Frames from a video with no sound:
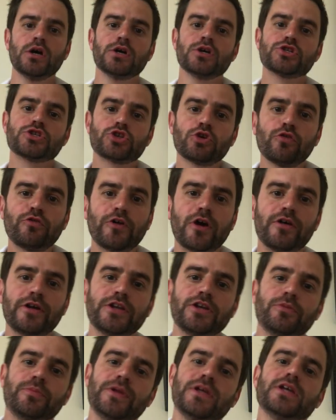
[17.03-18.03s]
So far in
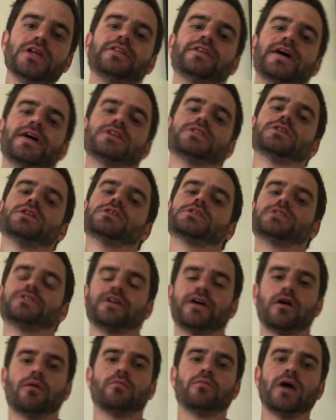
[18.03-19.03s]
your PE task this
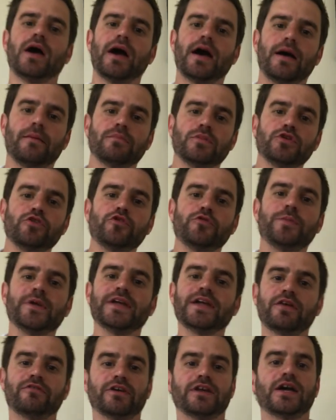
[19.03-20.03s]
term, um, you've been
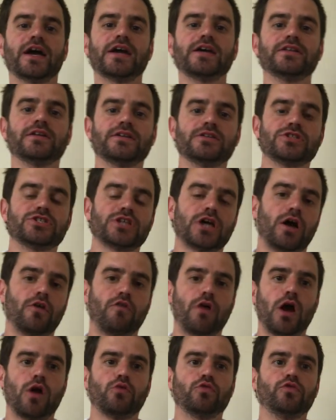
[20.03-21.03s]
given guidance
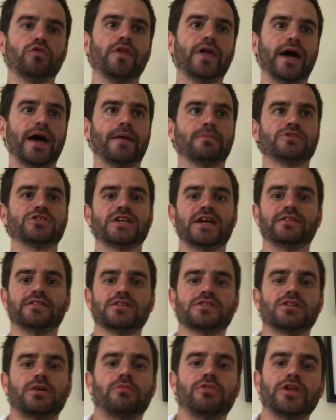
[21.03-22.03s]
around um, setting
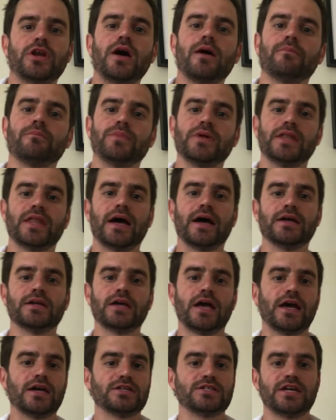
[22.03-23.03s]
something up, be that
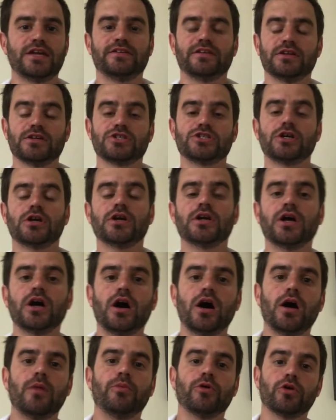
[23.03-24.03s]
uh, setting a circuit
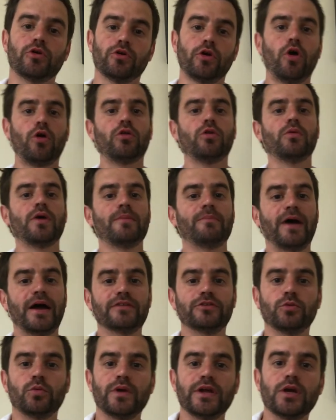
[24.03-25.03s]
up or going all the way back
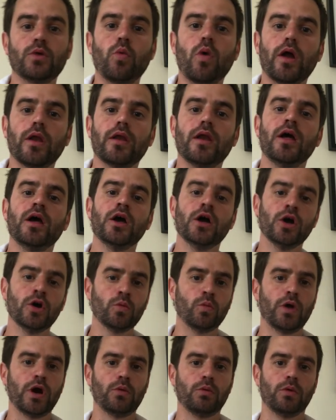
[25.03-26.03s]
to week one
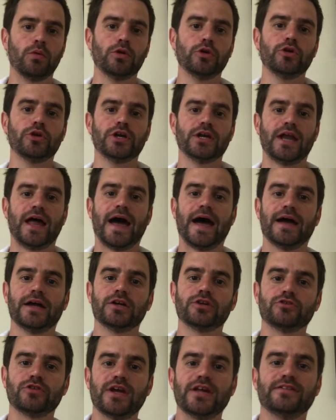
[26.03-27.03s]
where we were looking at
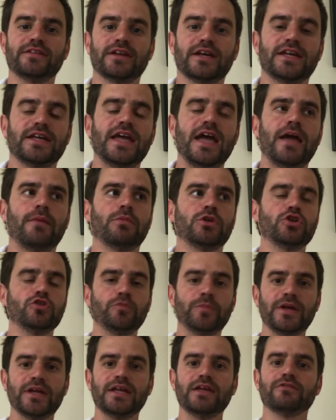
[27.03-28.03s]
creating a game and you've
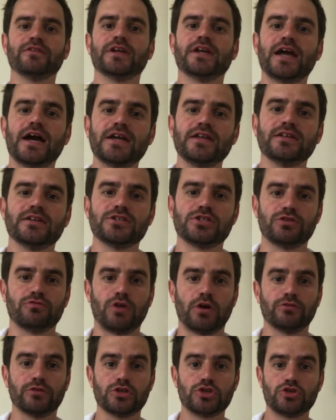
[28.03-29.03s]
been given guidance
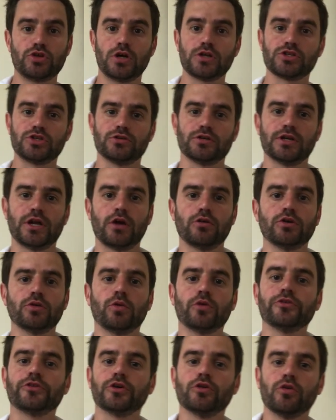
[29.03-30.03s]
around the structure and how you
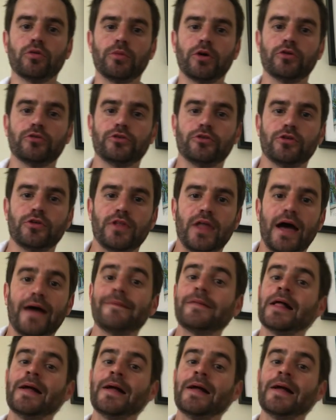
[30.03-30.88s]
want to go about doing that.